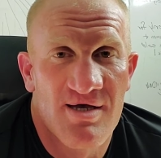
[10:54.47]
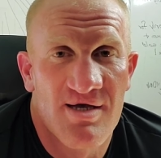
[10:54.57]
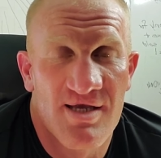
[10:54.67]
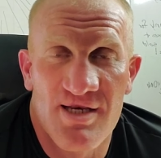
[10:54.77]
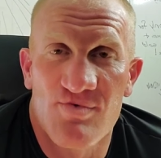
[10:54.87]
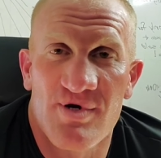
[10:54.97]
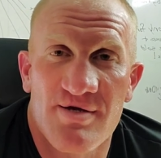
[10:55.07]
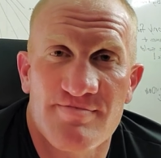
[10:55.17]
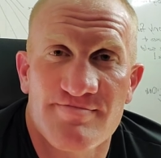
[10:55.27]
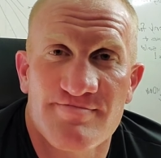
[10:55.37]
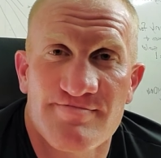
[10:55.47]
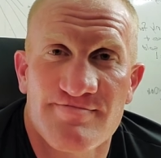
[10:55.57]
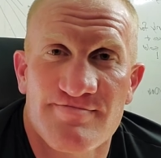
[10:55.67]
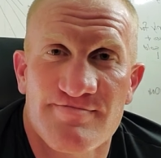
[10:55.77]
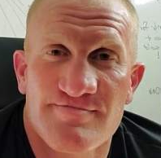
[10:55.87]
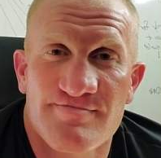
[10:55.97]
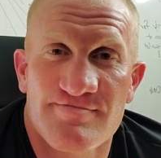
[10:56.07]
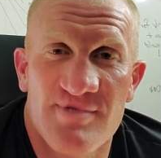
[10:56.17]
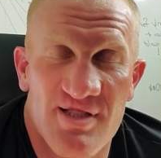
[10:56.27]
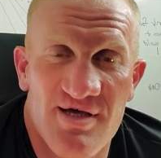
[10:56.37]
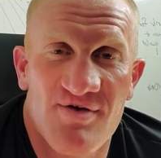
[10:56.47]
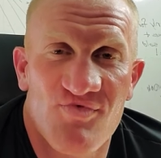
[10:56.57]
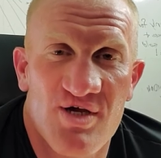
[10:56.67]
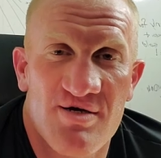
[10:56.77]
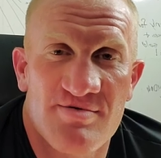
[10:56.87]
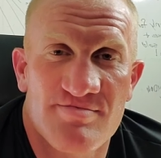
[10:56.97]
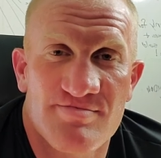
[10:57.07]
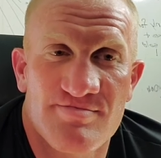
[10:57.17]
Anyway, I love y'all.